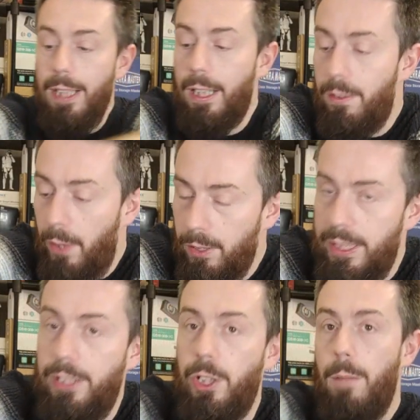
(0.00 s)
can take
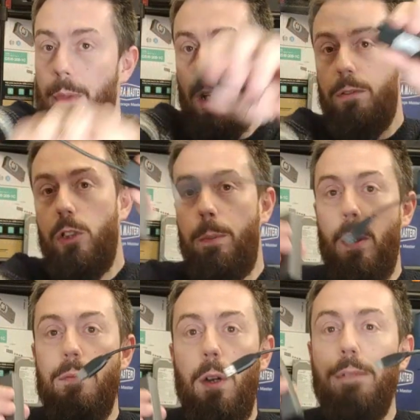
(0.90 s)
advantage of two
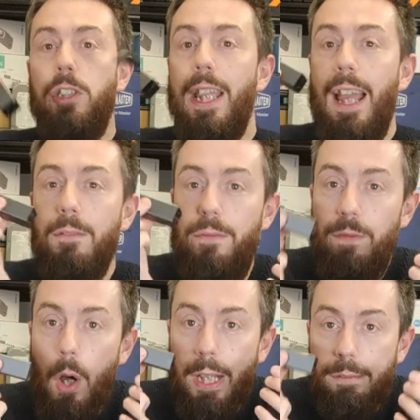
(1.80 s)
point five G and
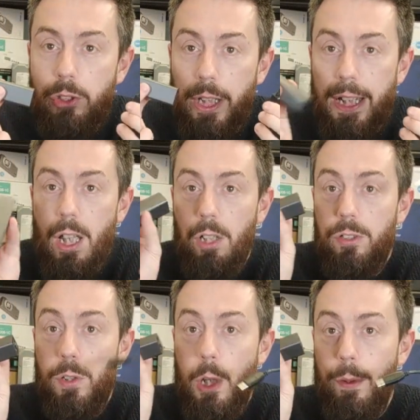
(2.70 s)
five G
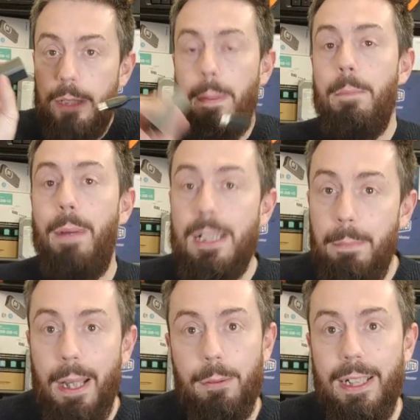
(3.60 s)
to U S B bus
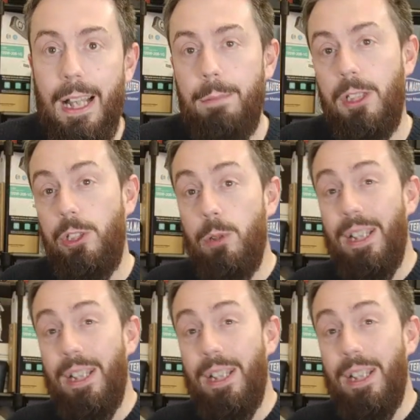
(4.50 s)
powered adapters.